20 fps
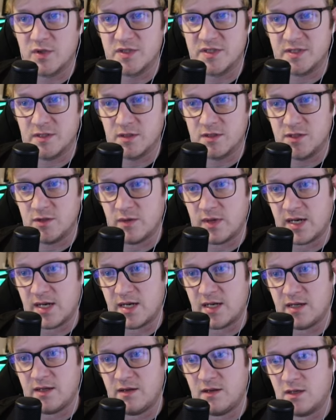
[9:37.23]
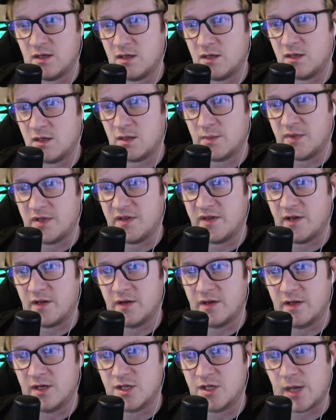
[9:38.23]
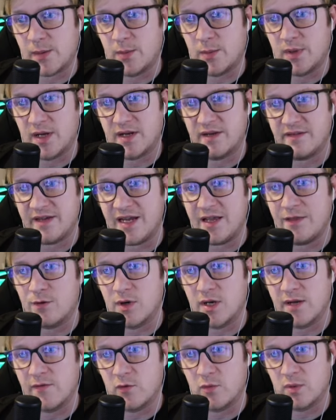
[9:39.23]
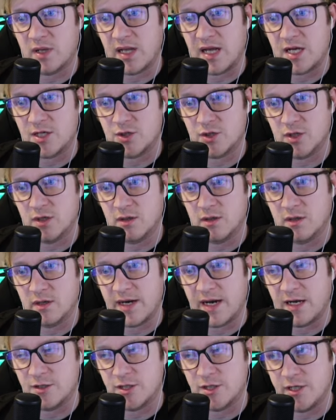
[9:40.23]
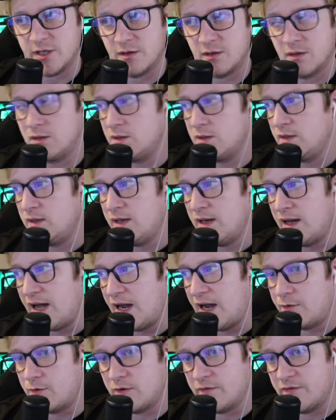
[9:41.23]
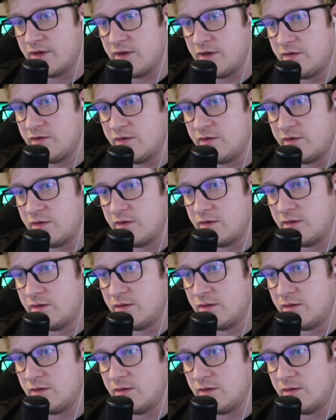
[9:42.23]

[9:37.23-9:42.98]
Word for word: is still too high, the I mean the thing on the chopping block is either Inevitable Clash or, or Gouging Needle. Either of these.